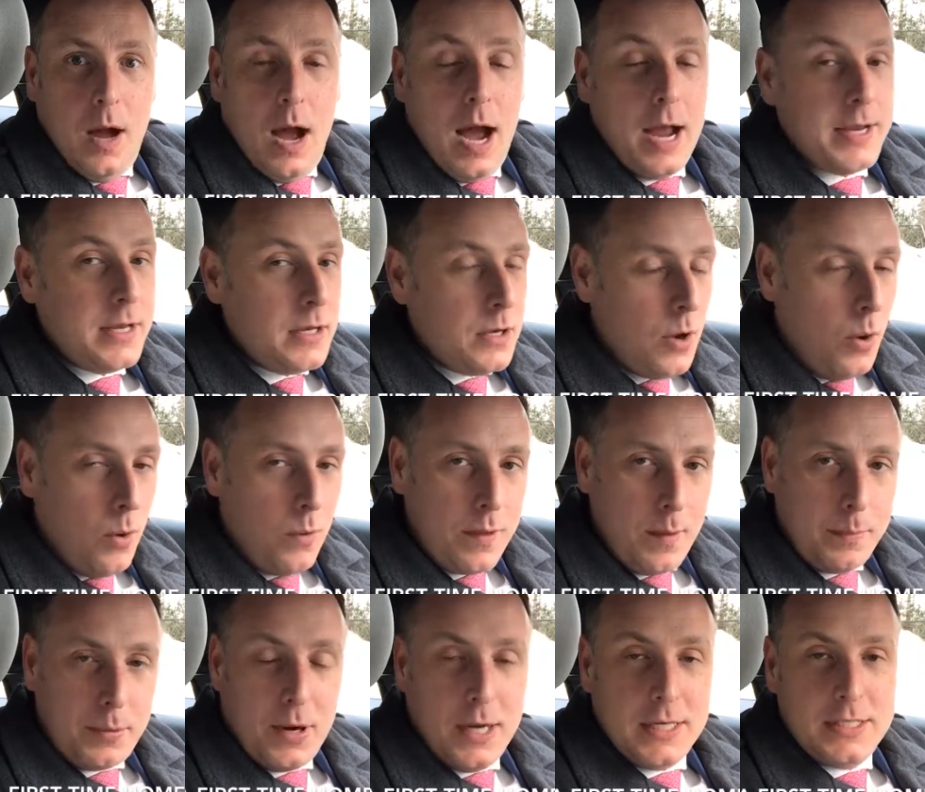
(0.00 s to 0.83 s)
I know
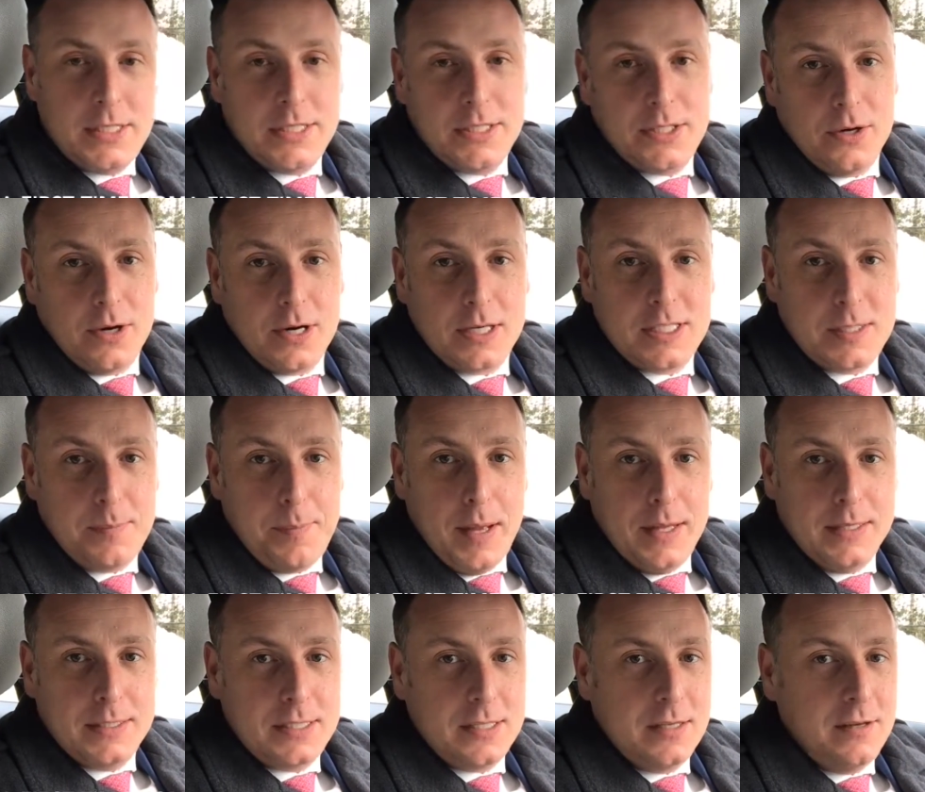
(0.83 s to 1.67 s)
the prices are
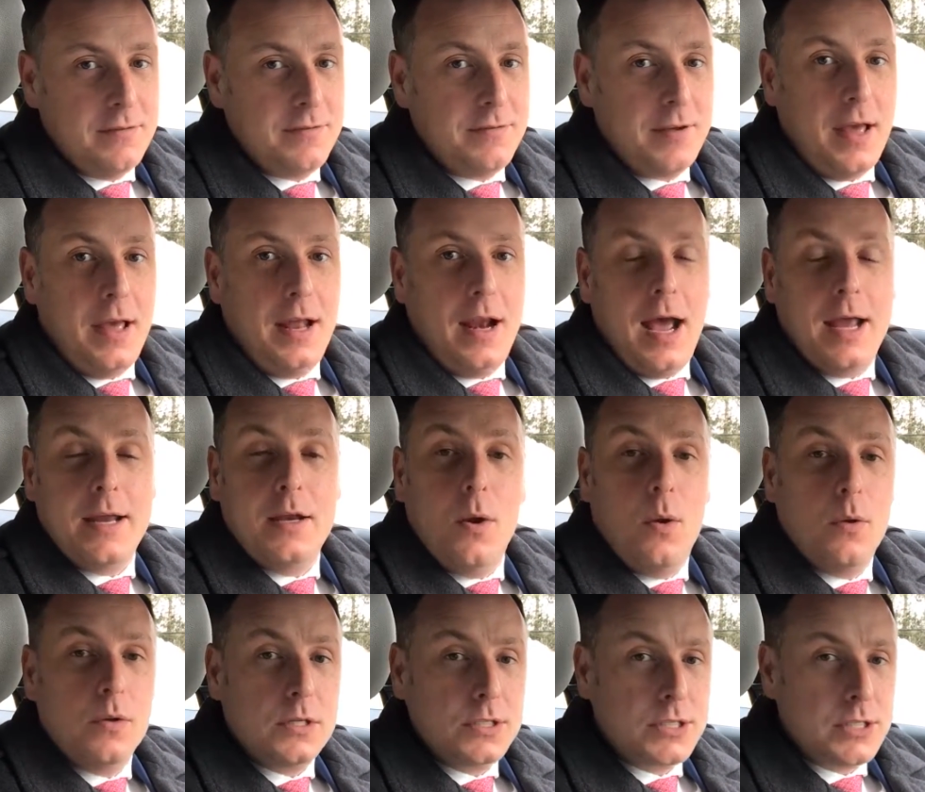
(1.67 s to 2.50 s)
expensive, and I
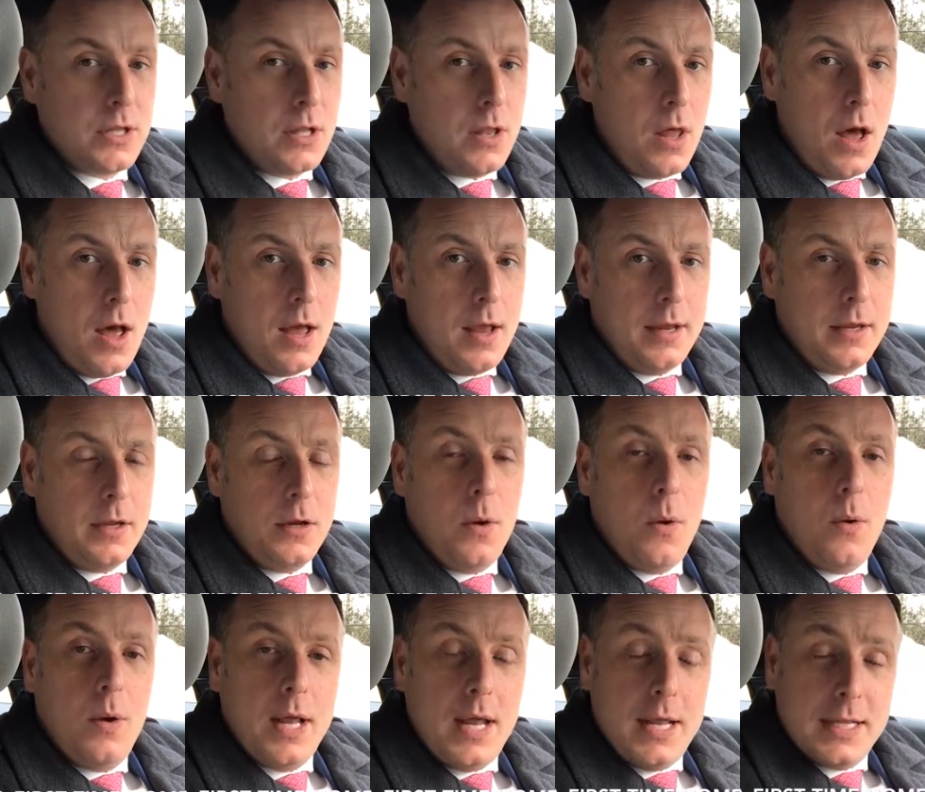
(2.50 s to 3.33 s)
know there's a lot,
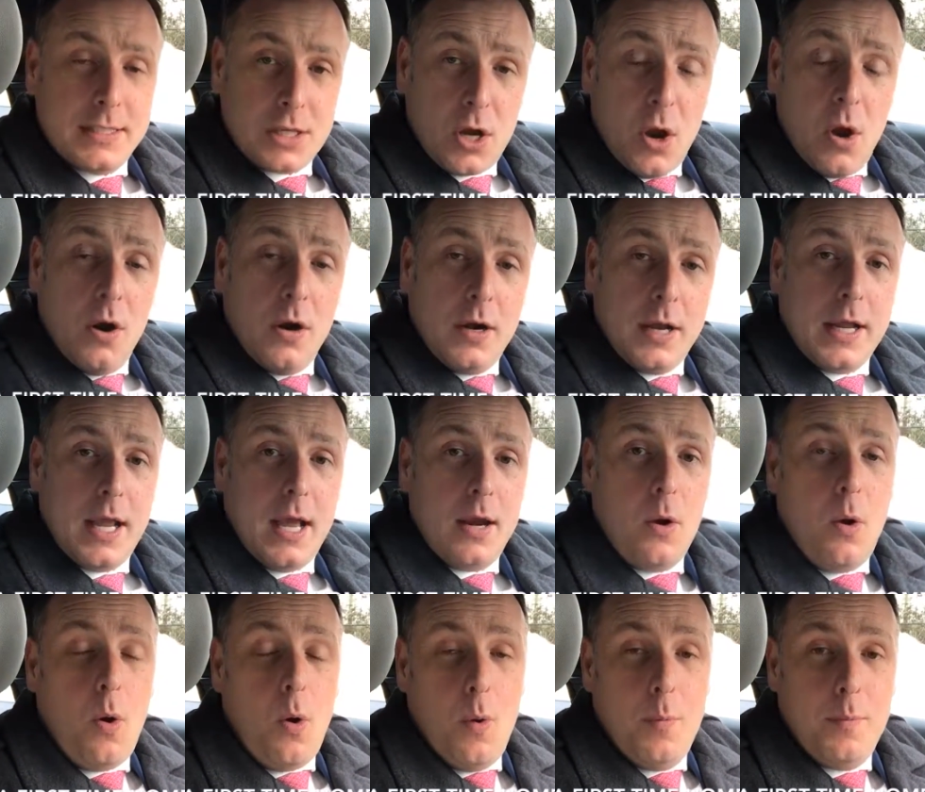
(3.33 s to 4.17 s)
it's hard to get
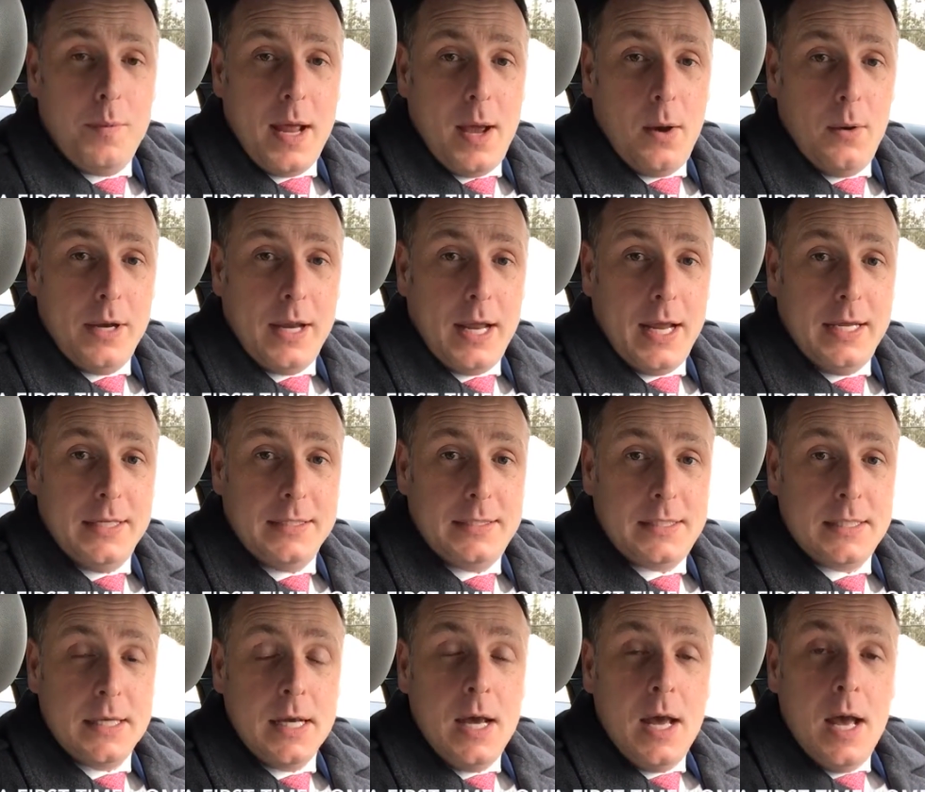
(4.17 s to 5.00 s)
a home
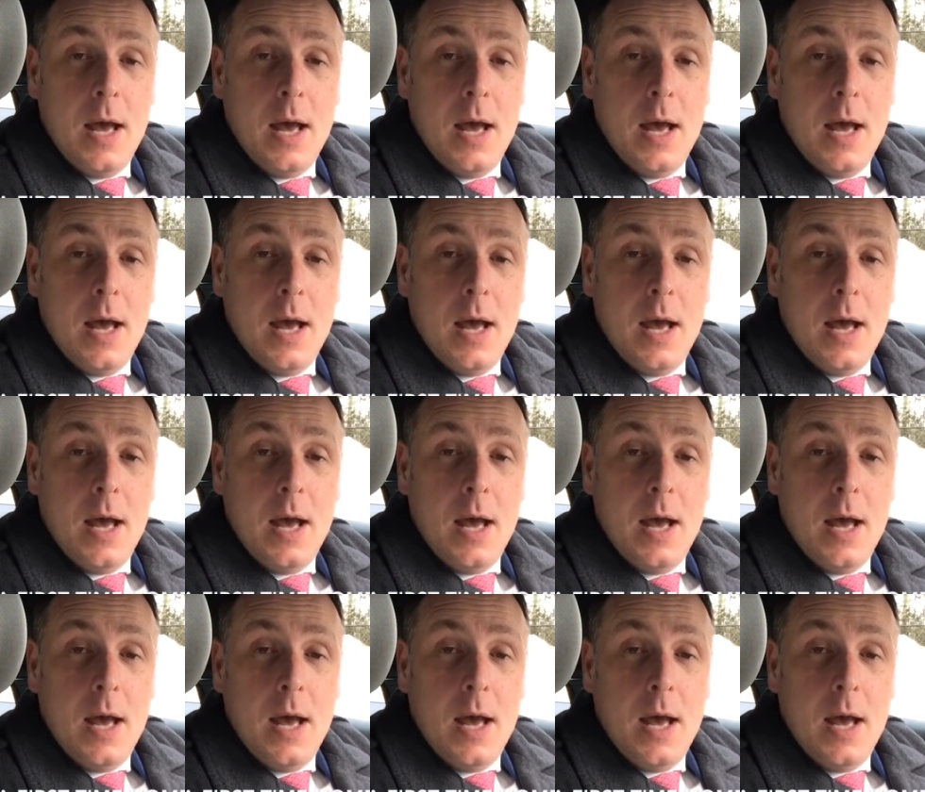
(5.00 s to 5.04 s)
nowadays,